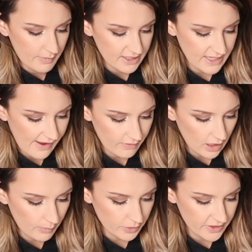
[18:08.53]
because I have a
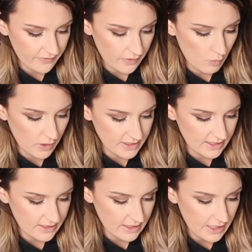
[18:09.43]
couple different
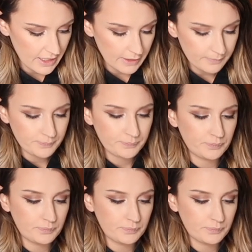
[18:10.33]
onesies in here.